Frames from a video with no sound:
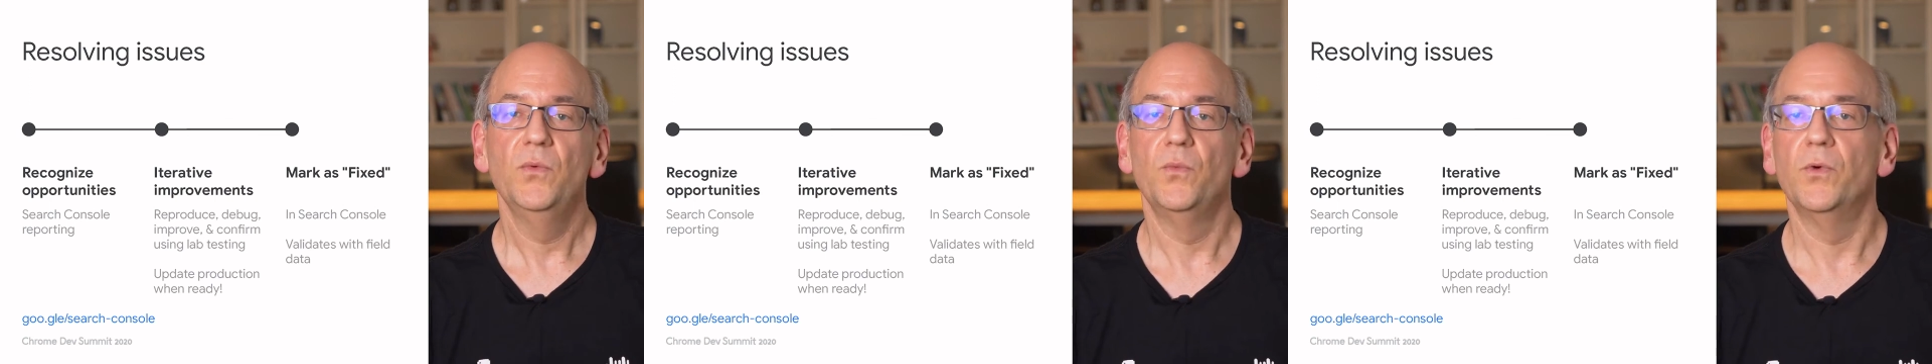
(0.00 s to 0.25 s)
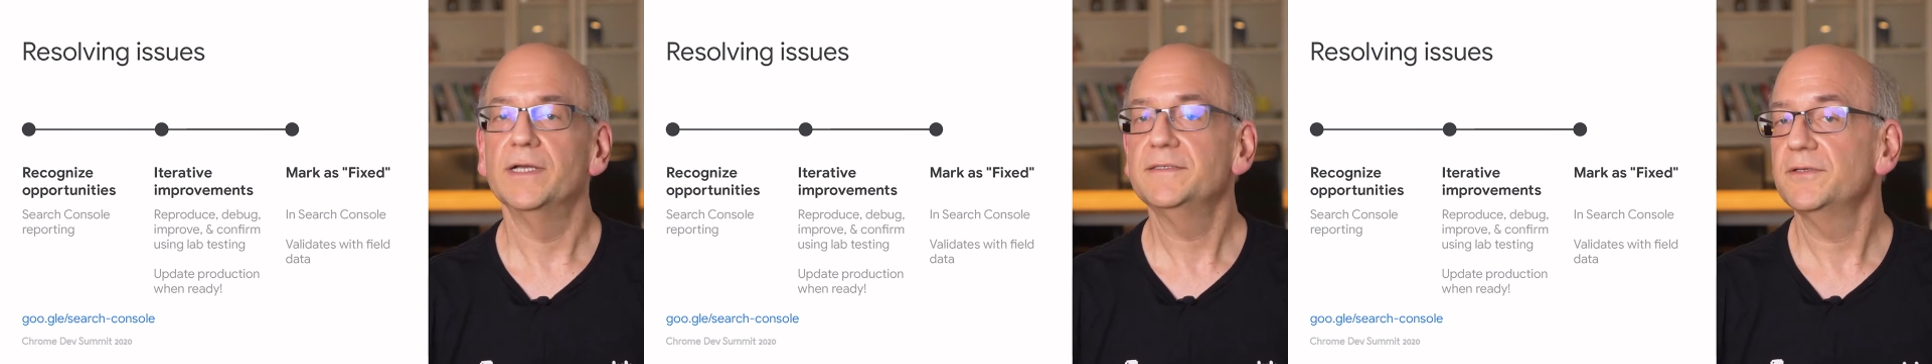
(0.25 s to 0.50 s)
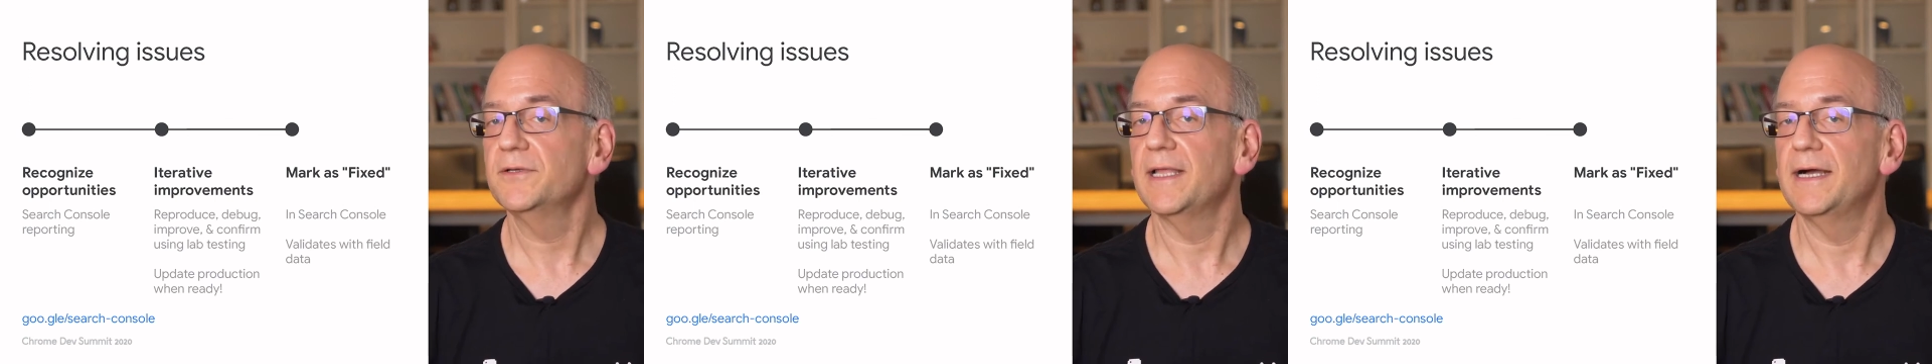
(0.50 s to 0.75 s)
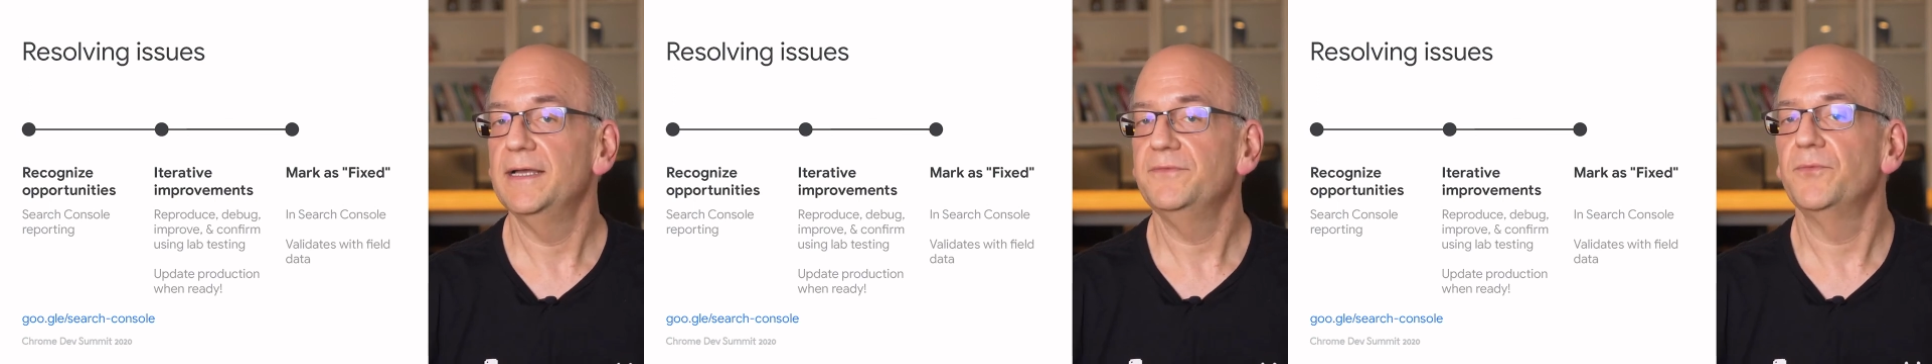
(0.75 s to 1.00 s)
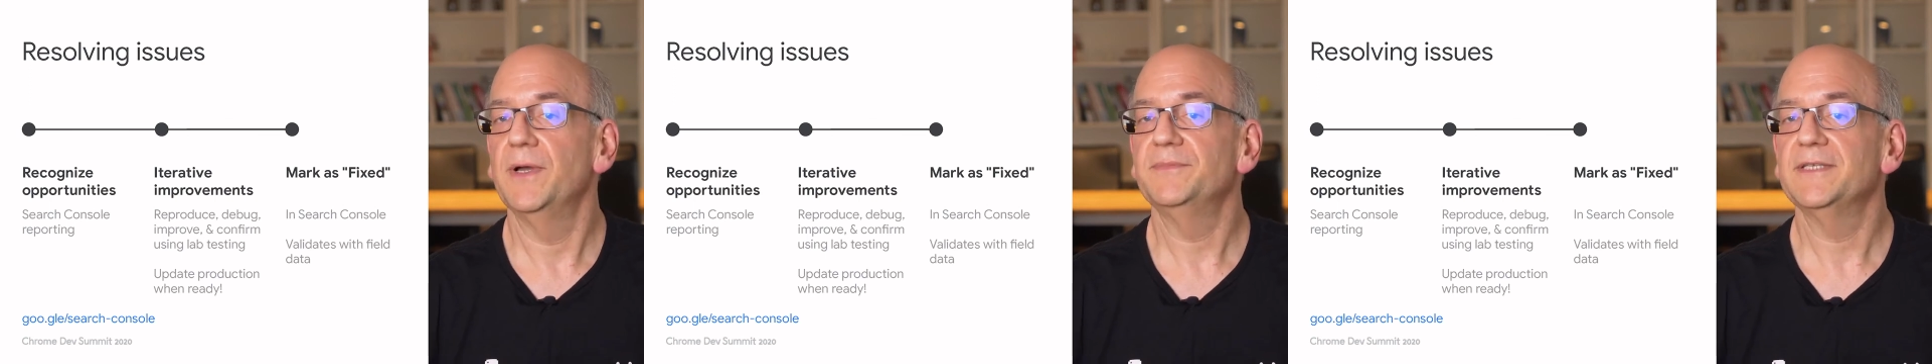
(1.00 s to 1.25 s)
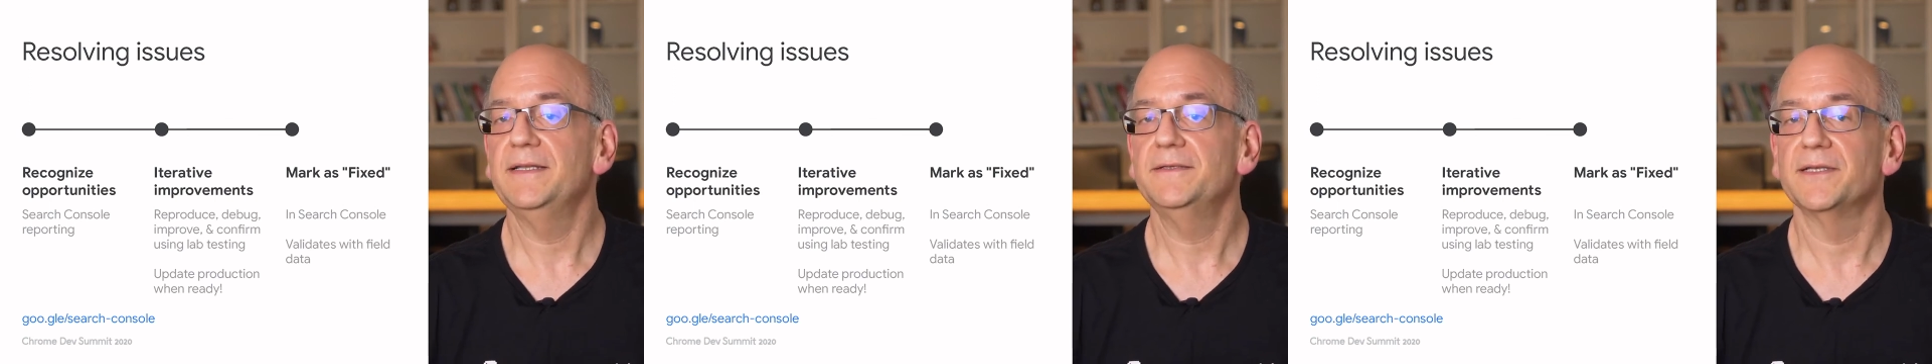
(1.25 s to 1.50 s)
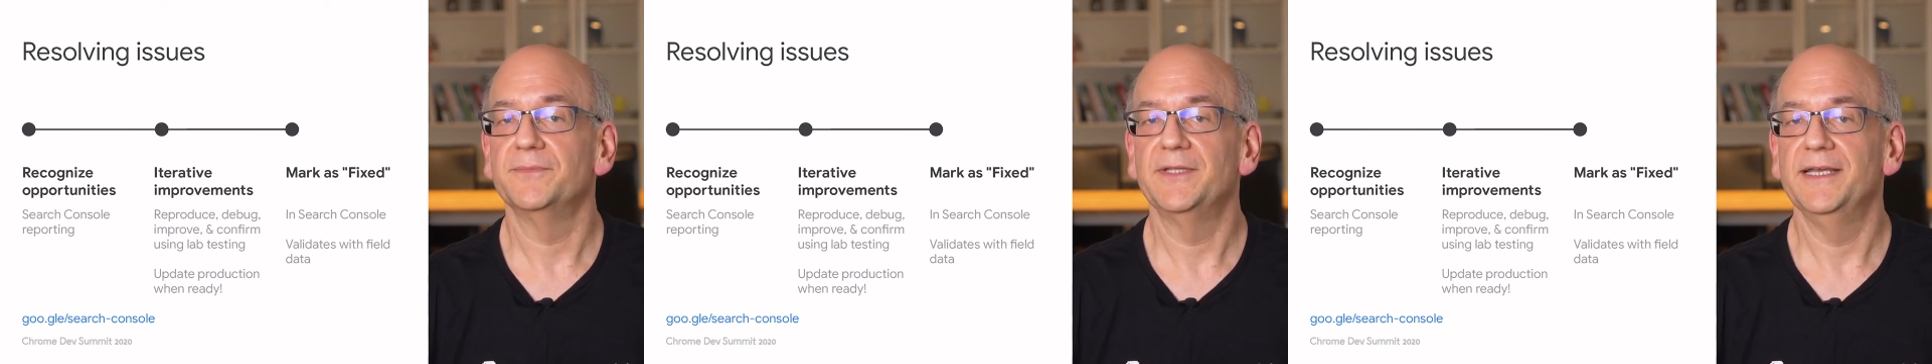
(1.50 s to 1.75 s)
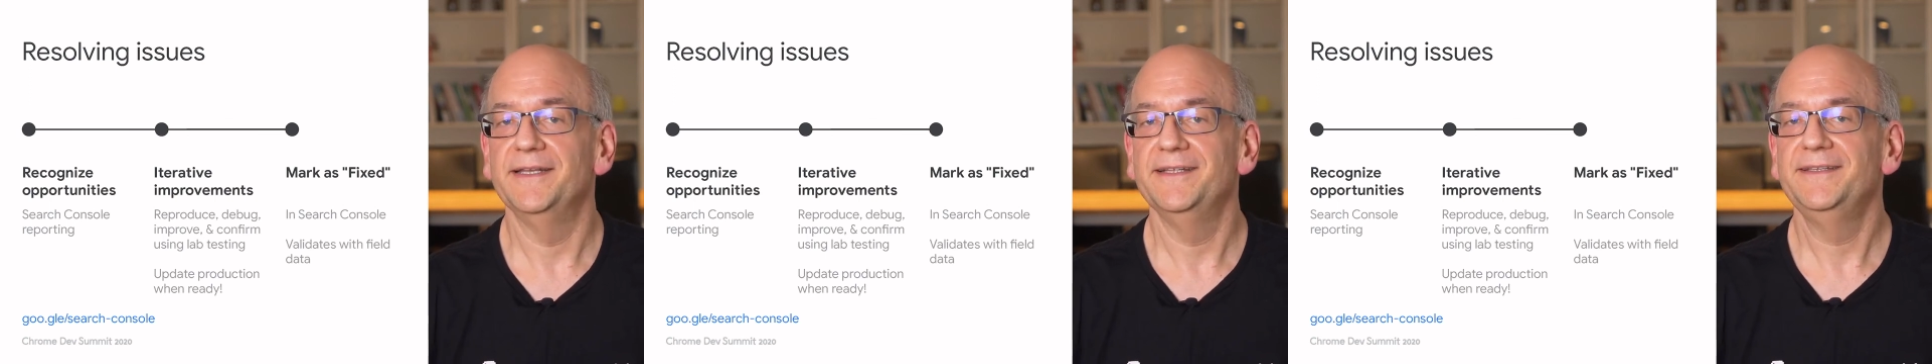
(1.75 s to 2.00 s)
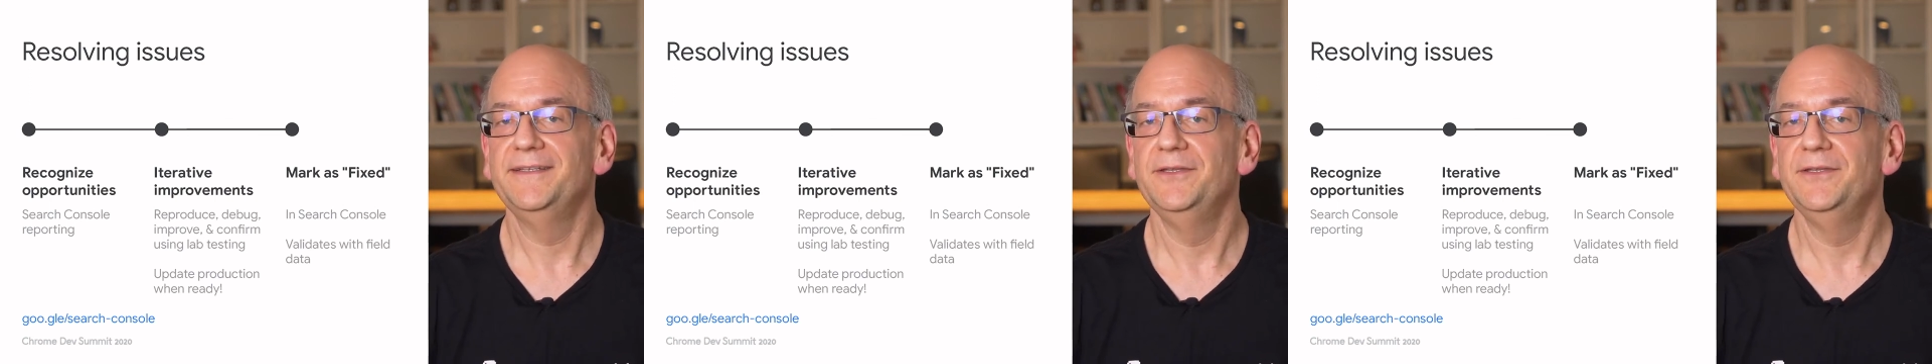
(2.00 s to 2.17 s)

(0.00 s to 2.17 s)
Once your live website is updated,